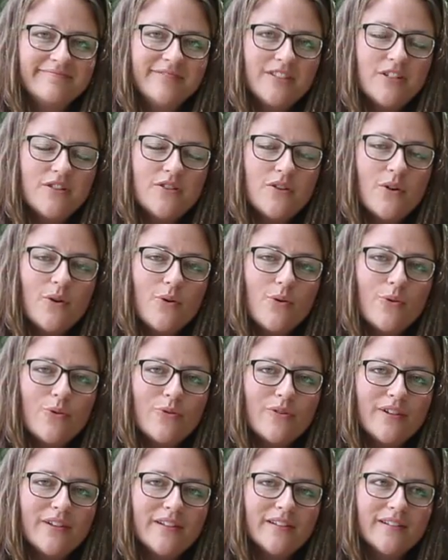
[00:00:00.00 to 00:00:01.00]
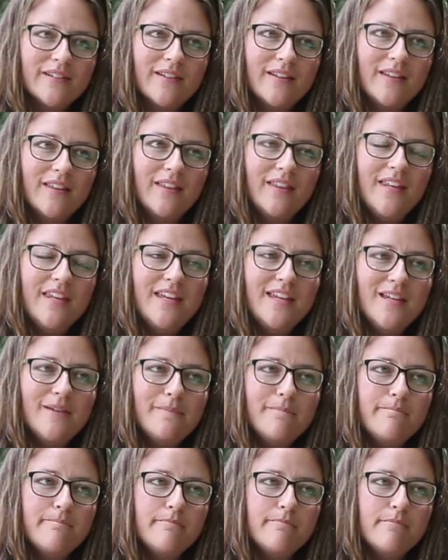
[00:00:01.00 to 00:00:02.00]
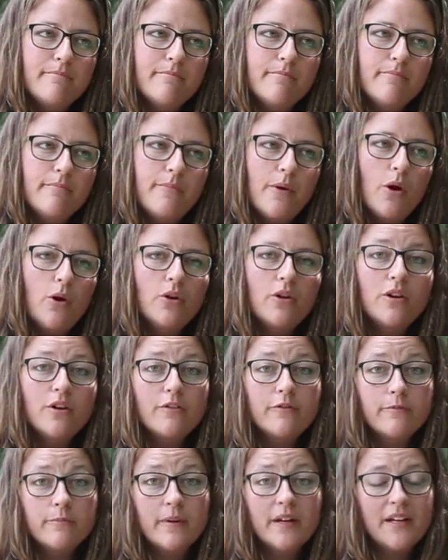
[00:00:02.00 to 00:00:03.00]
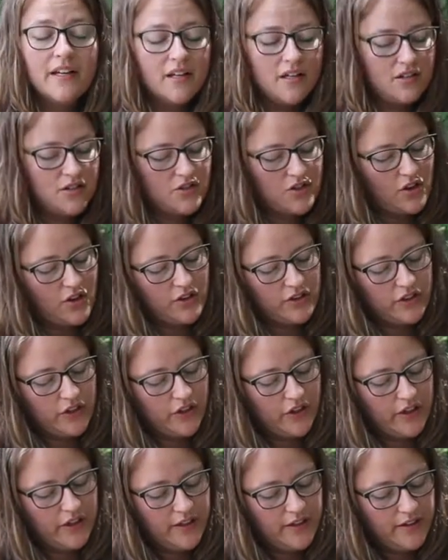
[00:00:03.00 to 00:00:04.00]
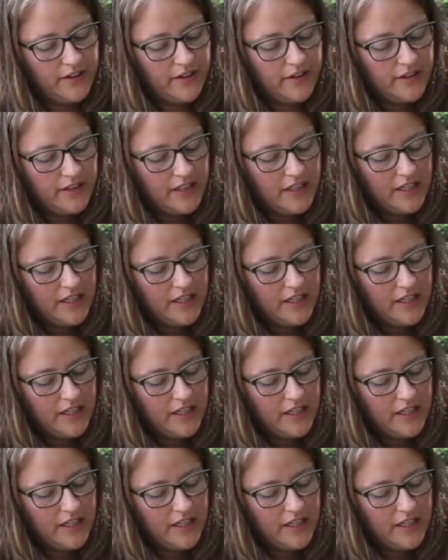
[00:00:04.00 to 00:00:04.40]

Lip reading: So the bulk of my adulthood,